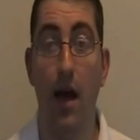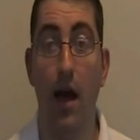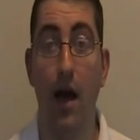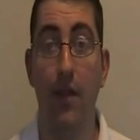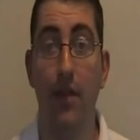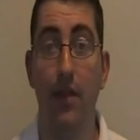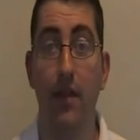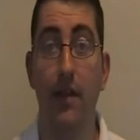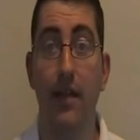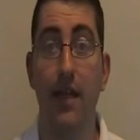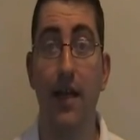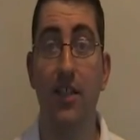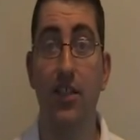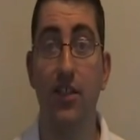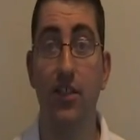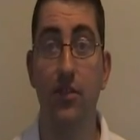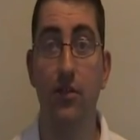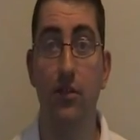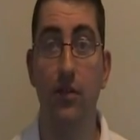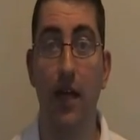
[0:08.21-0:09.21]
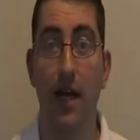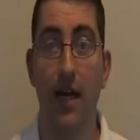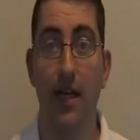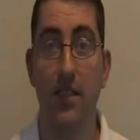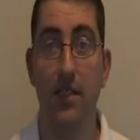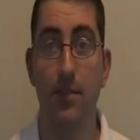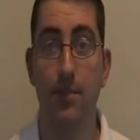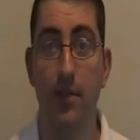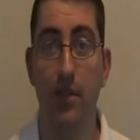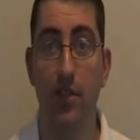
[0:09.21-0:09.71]
at the National
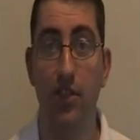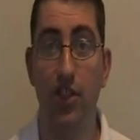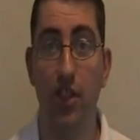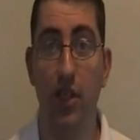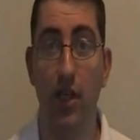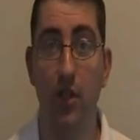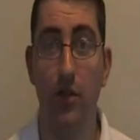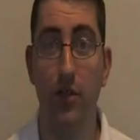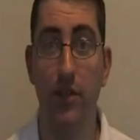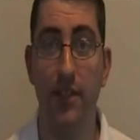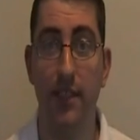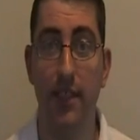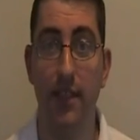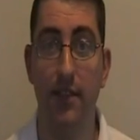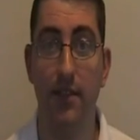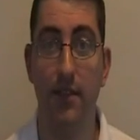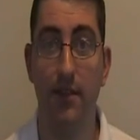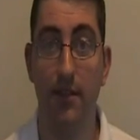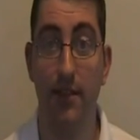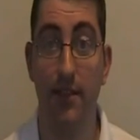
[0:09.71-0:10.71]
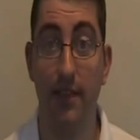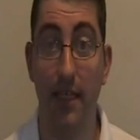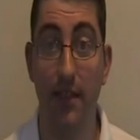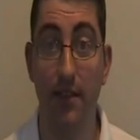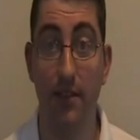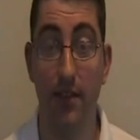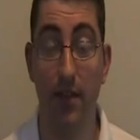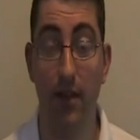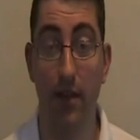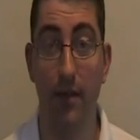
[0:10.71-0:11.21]
Aspergillosis
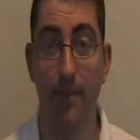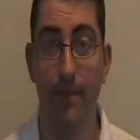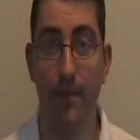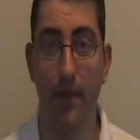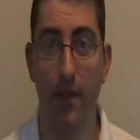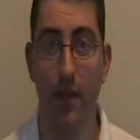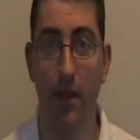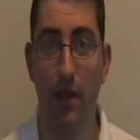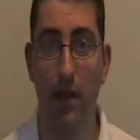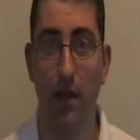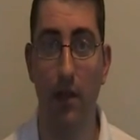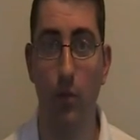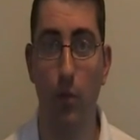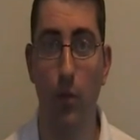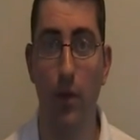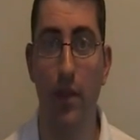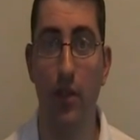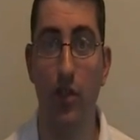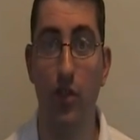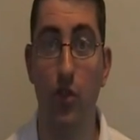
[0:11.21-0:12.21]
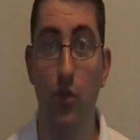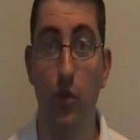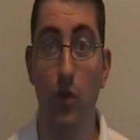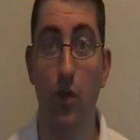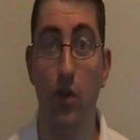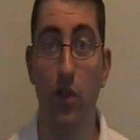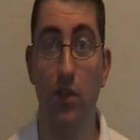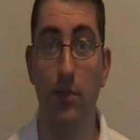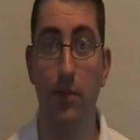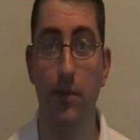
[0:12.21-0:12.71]
Centre at
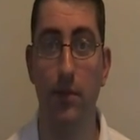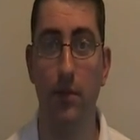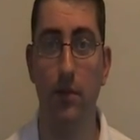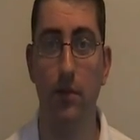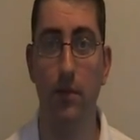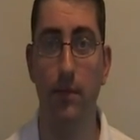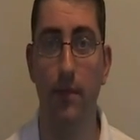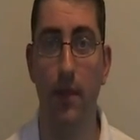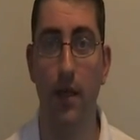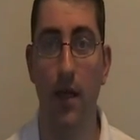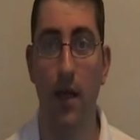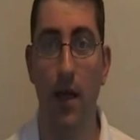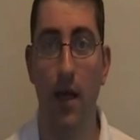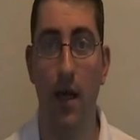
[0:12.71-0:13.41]
Wythenshawe Hospital